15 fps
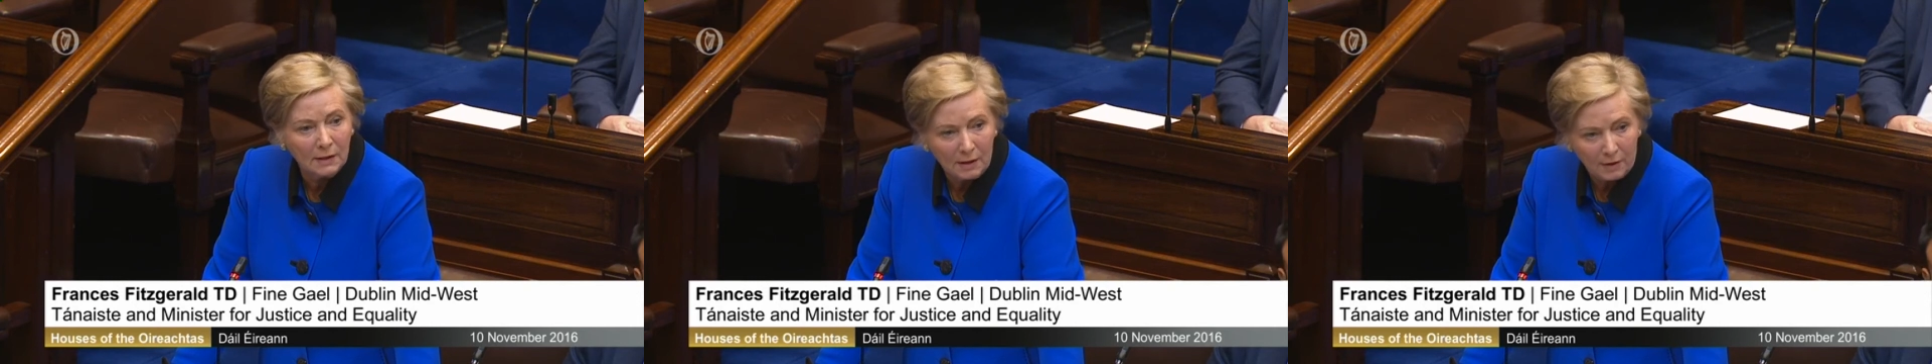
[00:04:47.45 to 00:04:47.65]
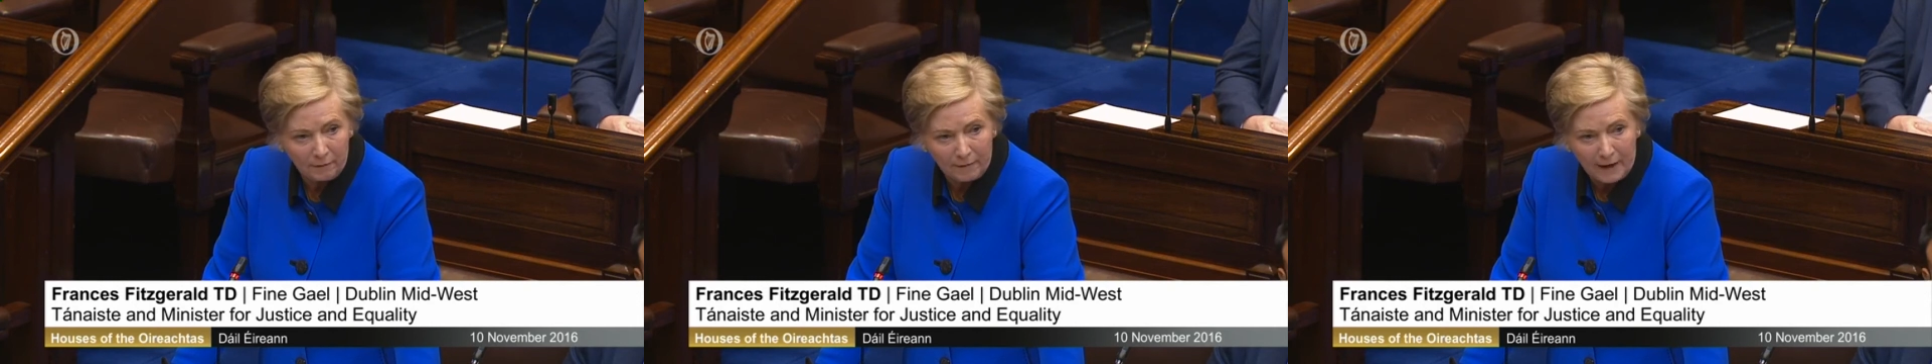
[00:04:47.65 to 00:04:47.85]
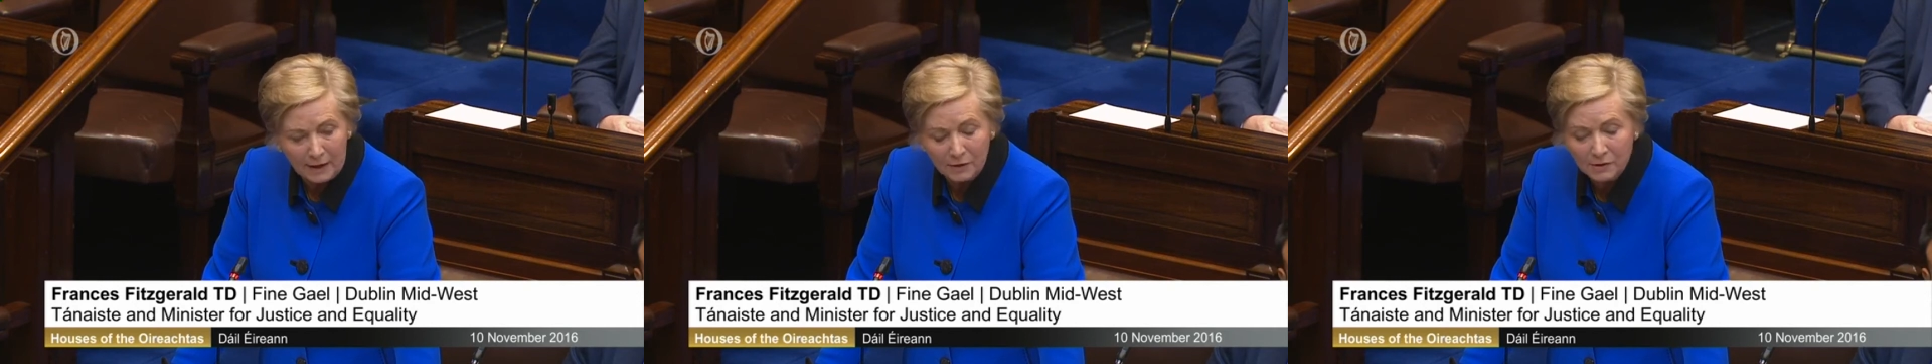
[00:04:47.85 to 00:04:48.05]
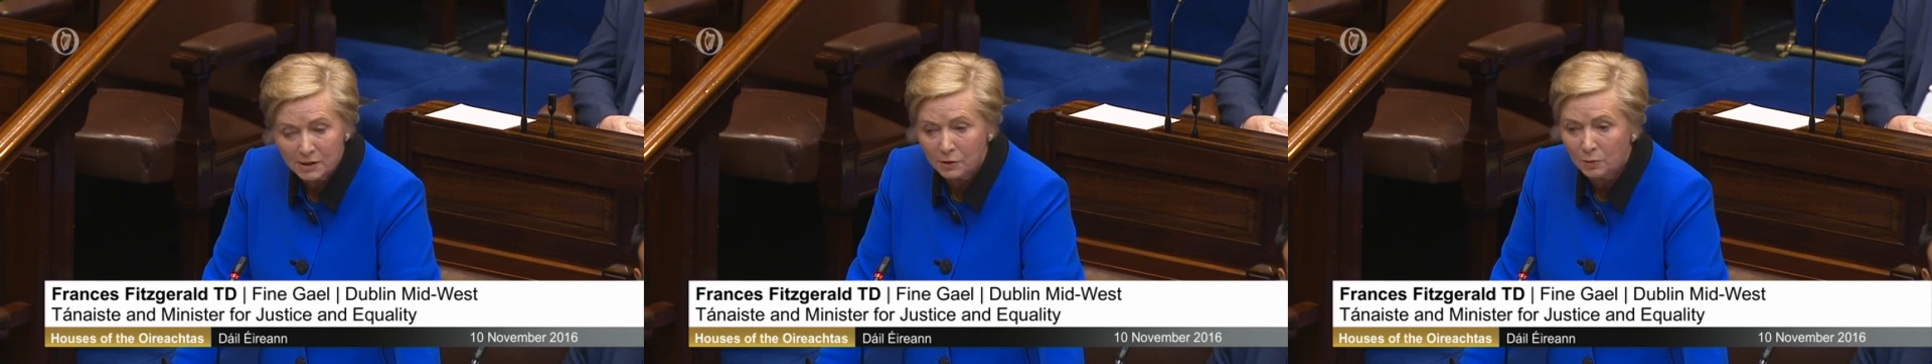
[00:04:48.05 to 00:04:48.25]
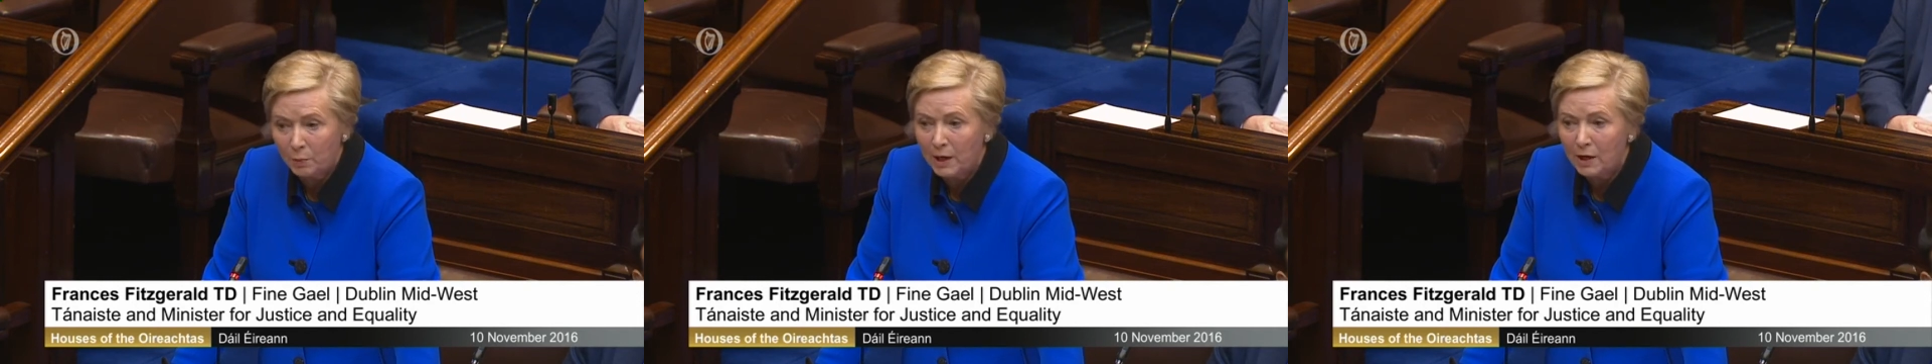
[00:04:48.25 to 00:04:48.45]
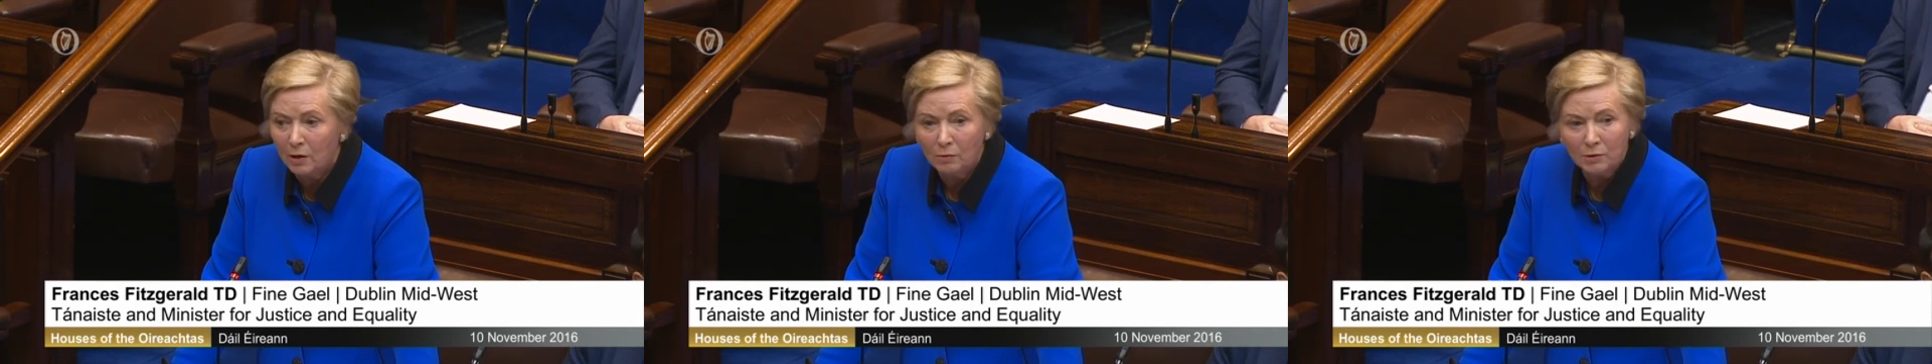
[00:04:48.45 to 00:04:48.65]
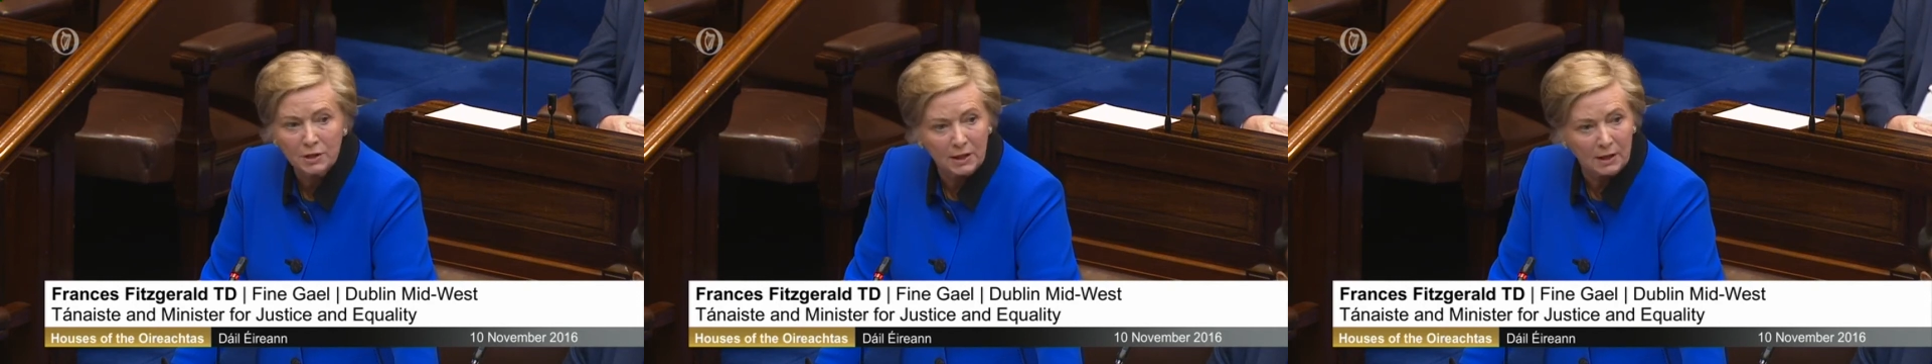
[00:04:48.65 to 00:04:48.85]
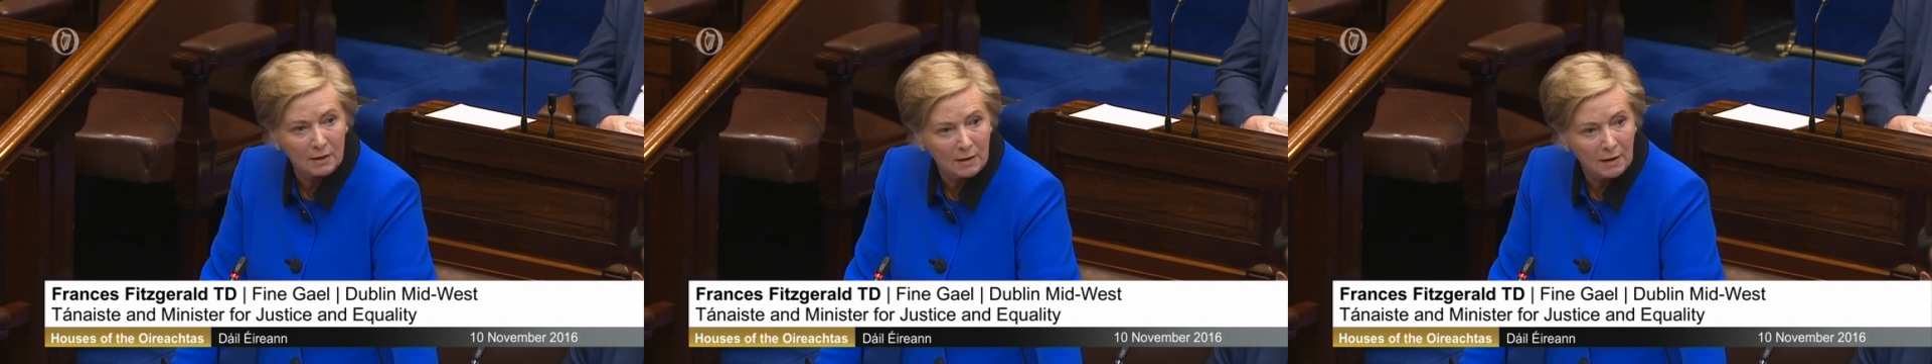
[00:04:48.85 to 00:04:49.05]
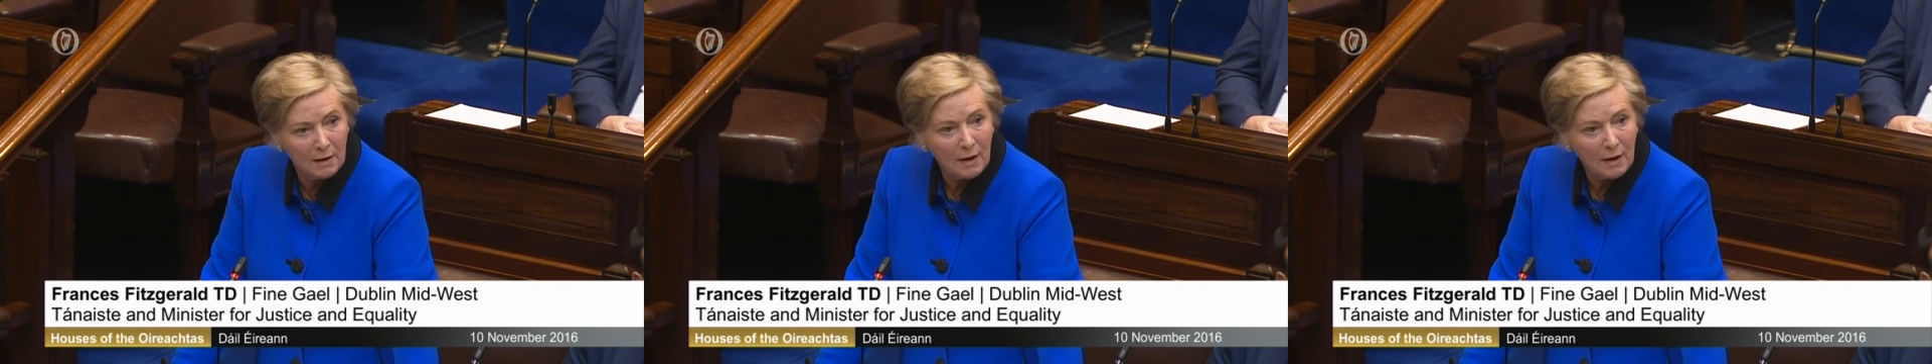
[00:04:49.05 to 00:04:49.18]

The values that we hold dear